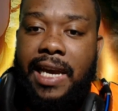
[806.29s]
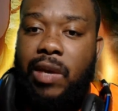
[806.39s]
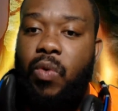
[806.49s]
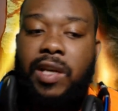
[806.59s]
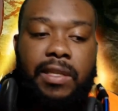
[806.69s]

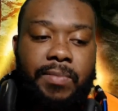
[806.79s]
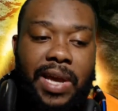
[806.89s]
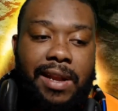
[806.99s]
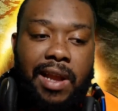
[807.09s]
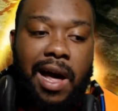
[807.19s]
He wants to
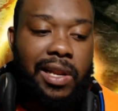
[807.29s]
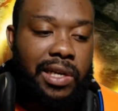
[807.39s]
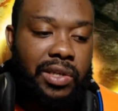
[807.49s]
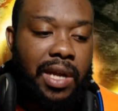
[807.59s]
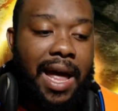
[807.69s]
be
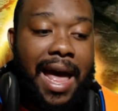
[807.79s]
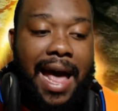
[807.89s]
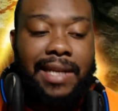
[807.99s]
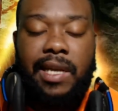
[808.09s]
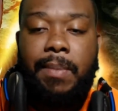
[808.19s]
acknowledged
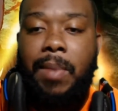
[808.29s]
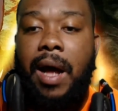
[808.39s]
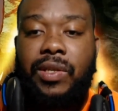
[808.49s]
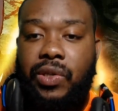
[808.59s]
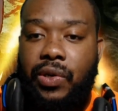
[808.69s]
as a
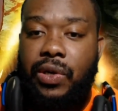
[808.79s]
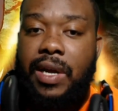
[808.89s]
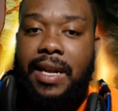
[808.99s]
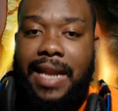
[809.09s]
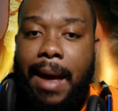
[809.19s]
monster
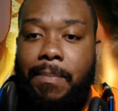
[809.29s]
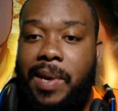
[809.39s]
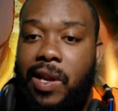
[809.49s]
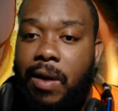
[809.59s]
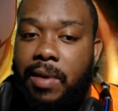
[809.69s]
that
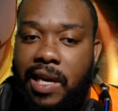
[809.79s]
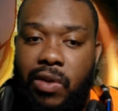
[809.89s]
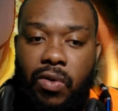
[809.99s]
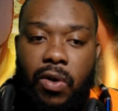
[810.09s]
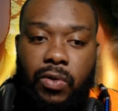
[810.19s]
beat up
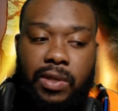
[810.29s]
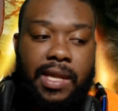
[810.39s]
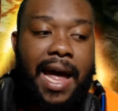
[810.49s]
heroes.